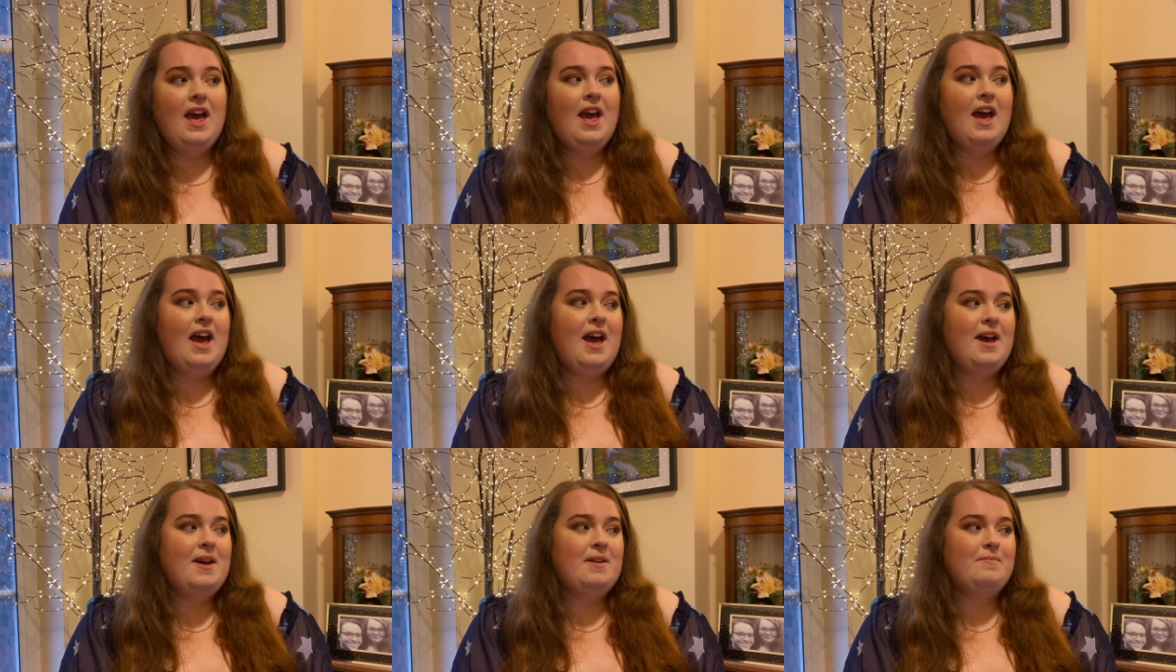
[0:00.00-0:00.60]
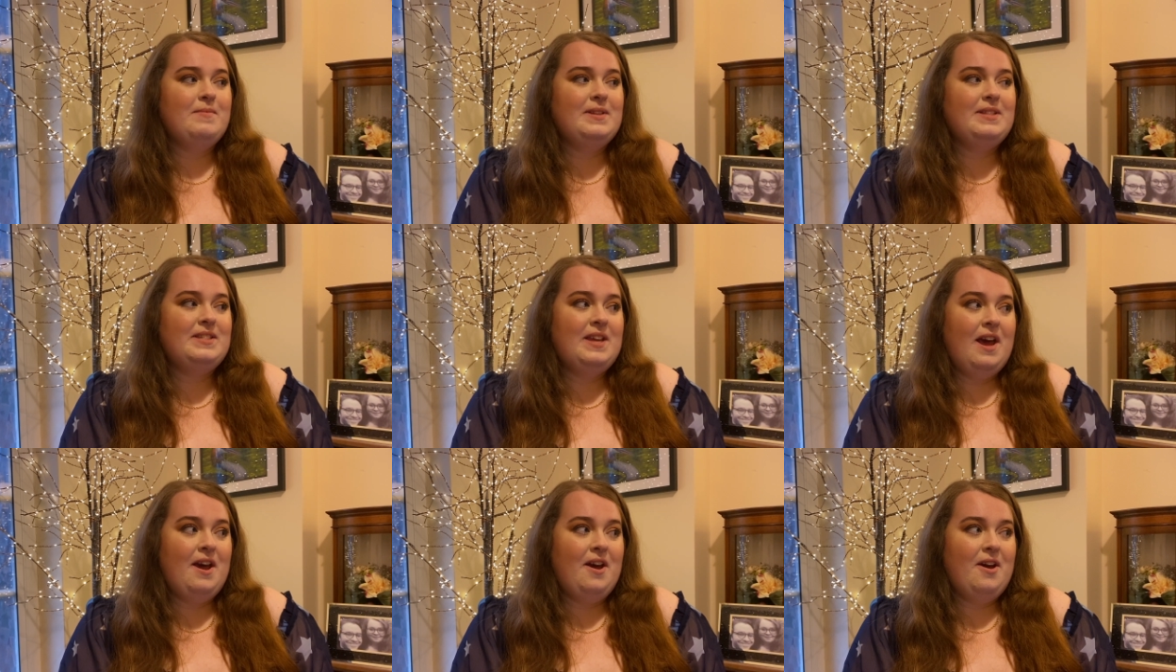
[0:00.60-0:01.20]
Um,
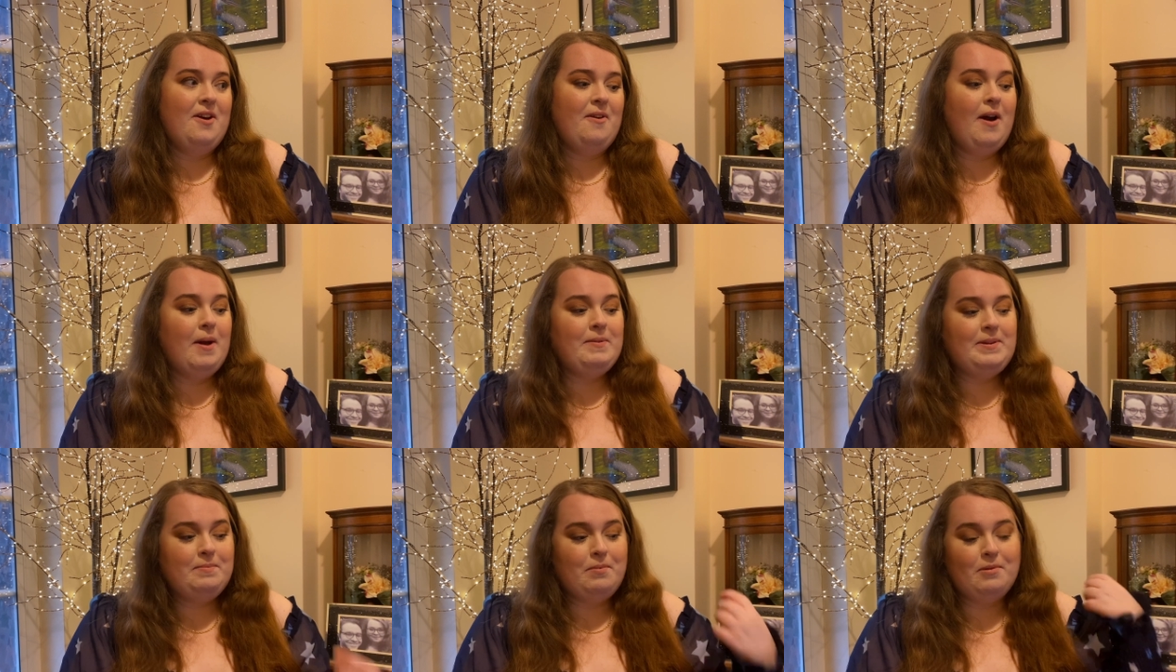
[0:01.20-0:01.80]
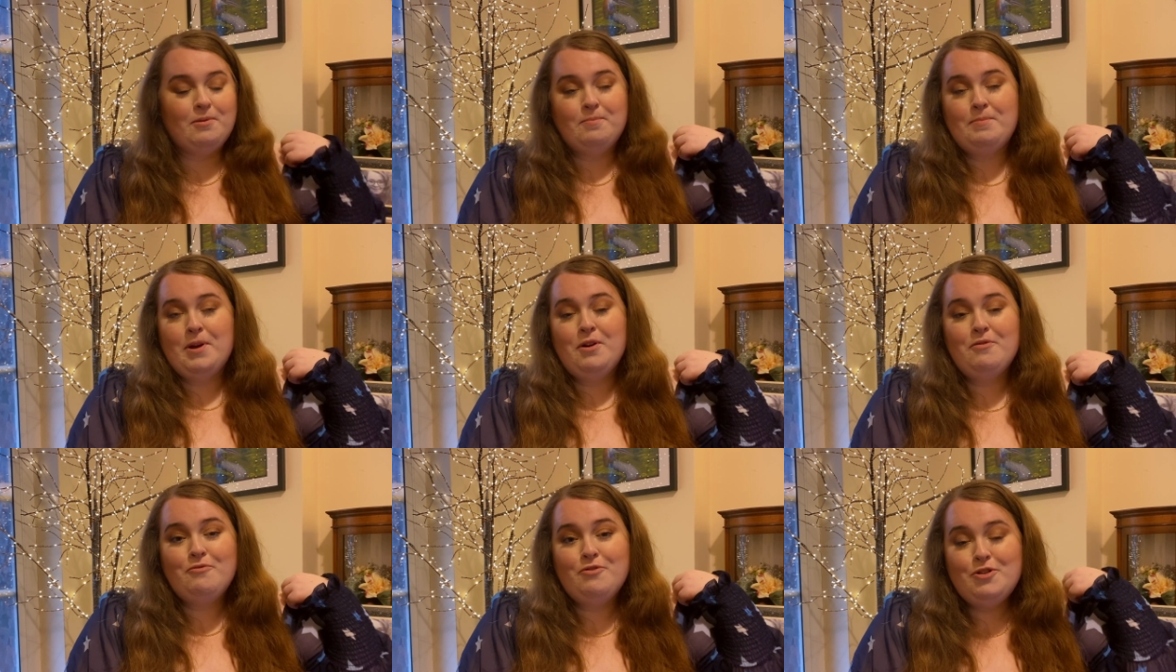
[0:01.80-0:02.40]
so I was
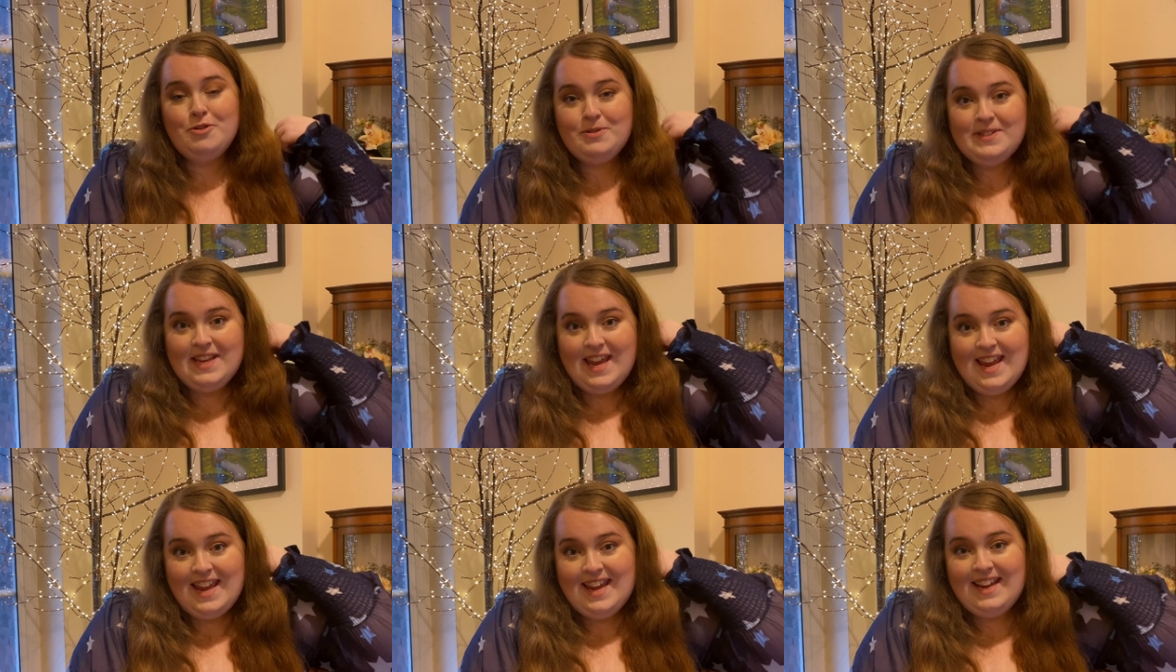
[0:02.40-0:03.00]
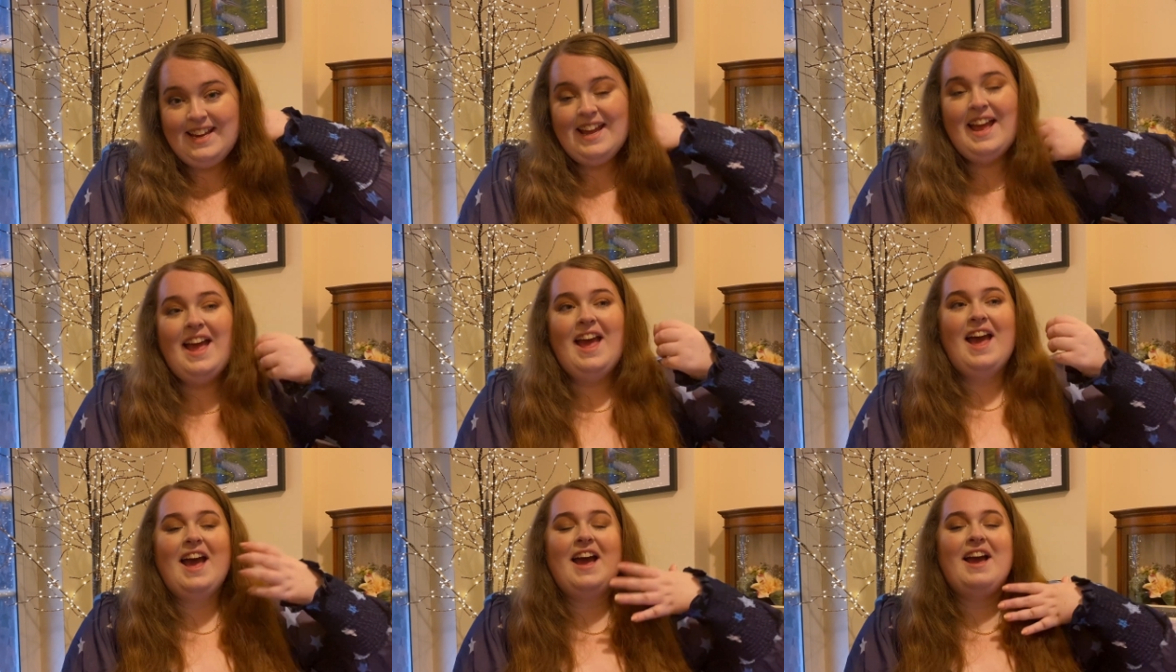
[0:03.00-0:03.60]
perusing
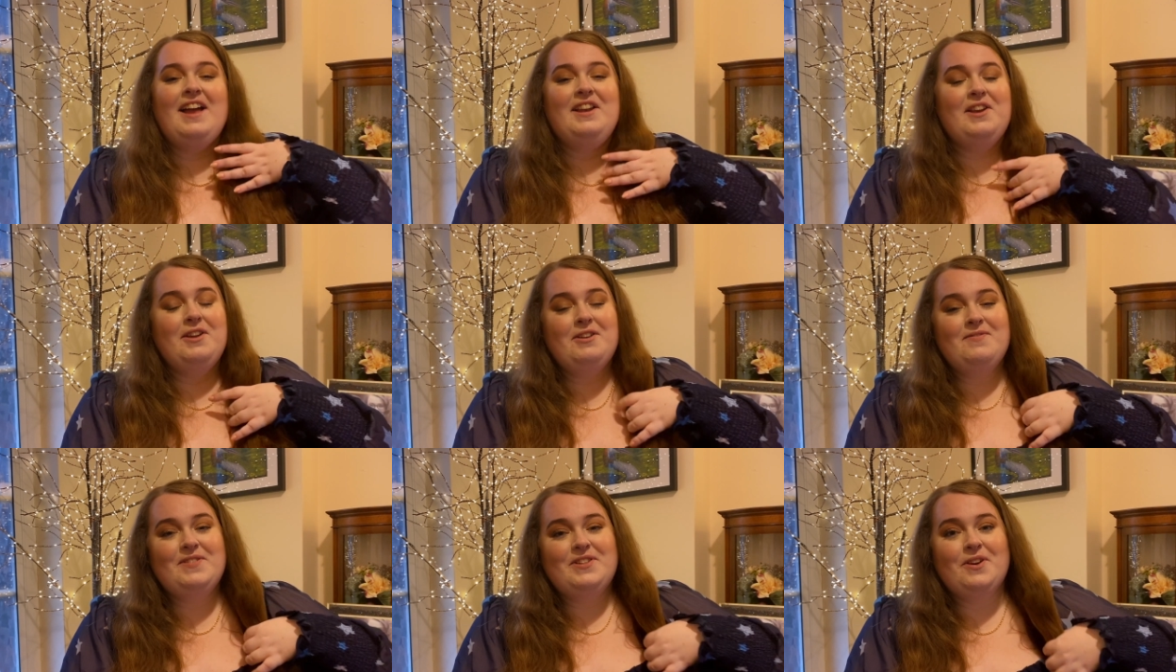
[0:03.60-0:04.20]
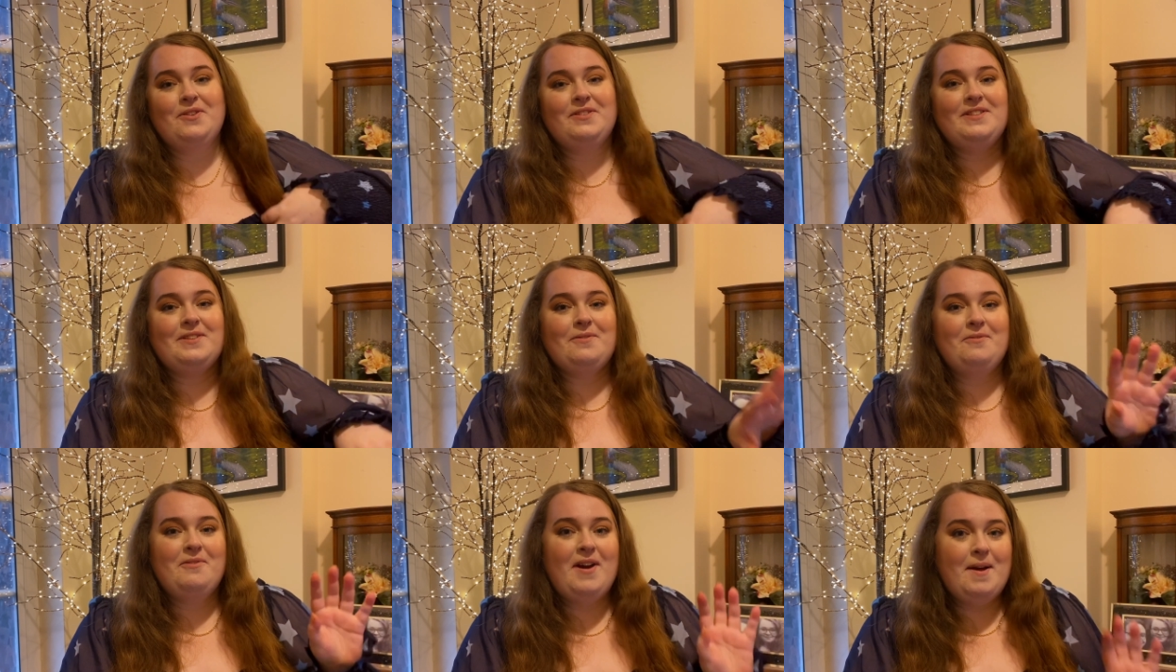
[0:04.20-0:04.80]
uh, Louis Vuitton's
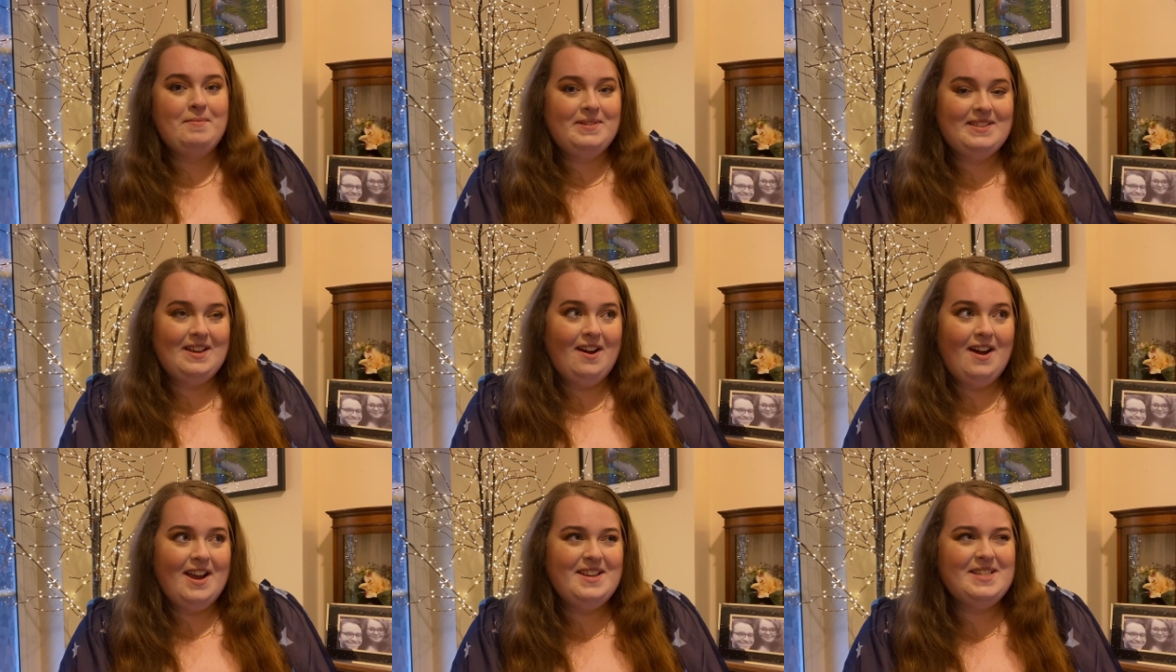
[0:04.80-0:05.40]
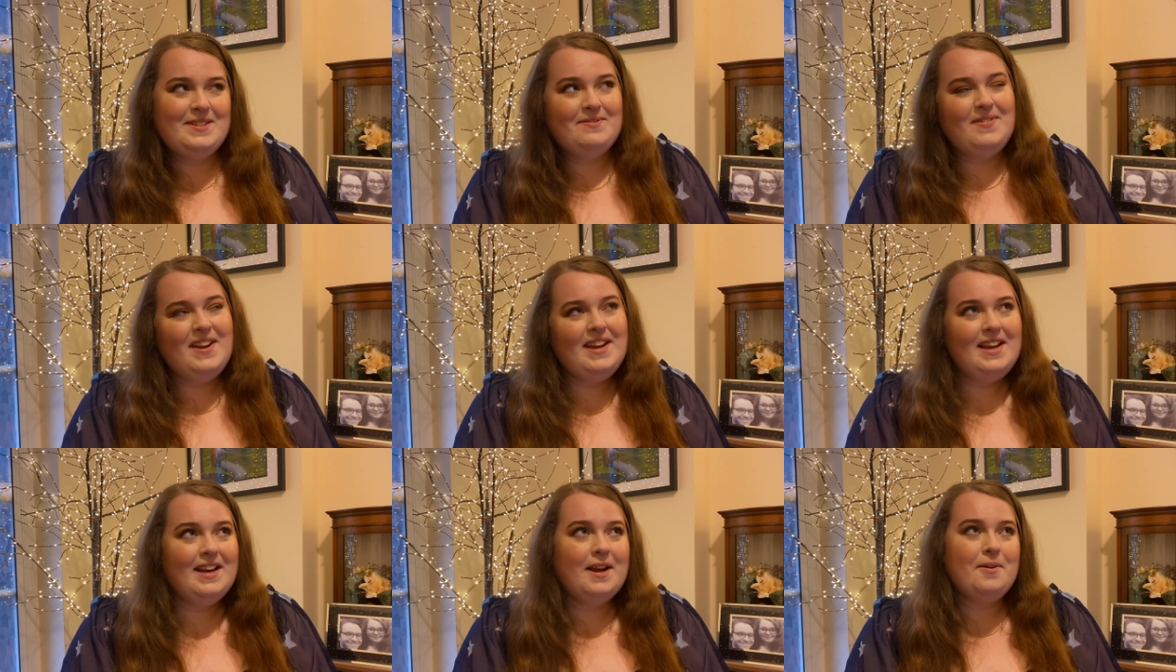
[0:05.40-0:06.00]
website, just
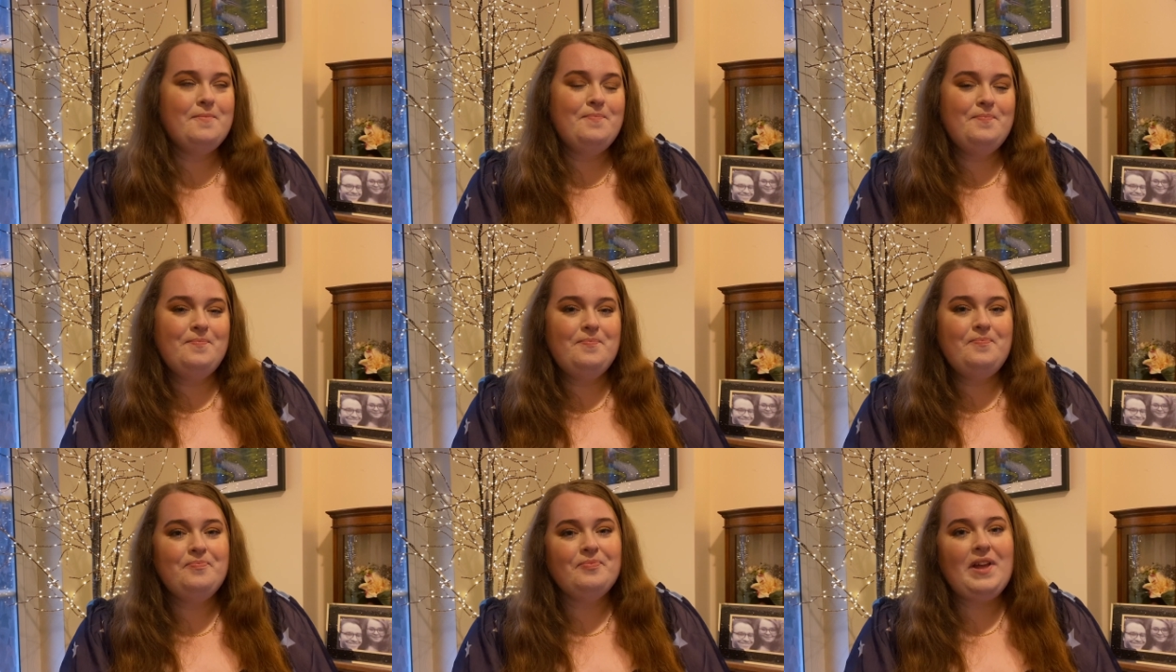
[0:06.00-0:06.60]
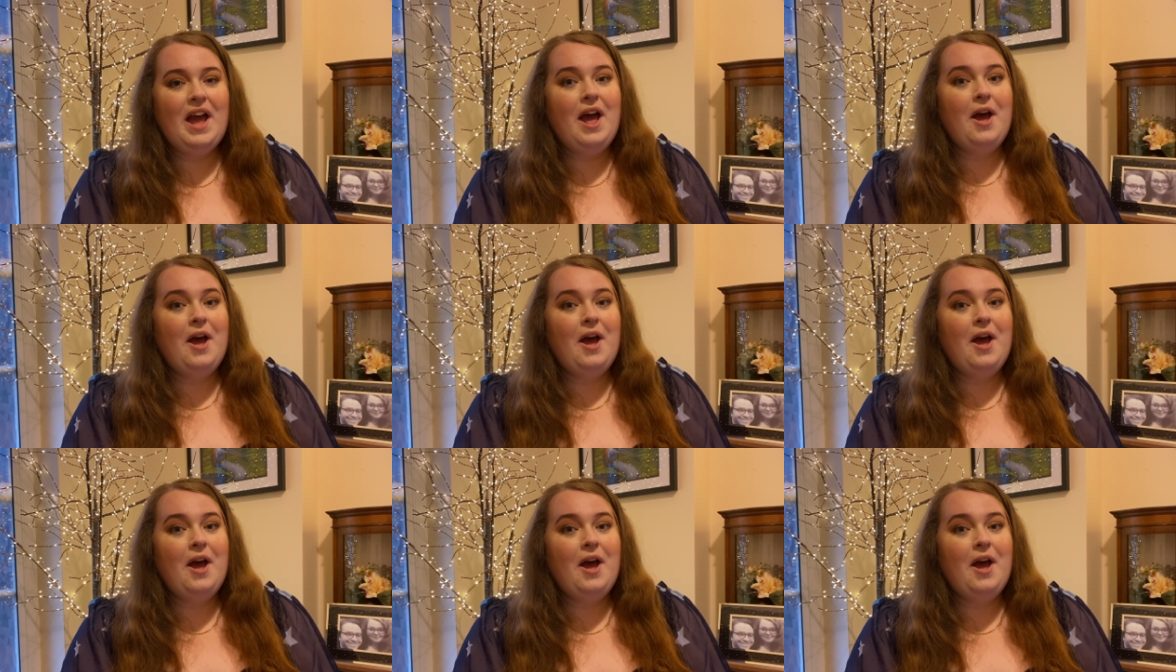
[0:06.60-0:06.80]
thinking like, hmm,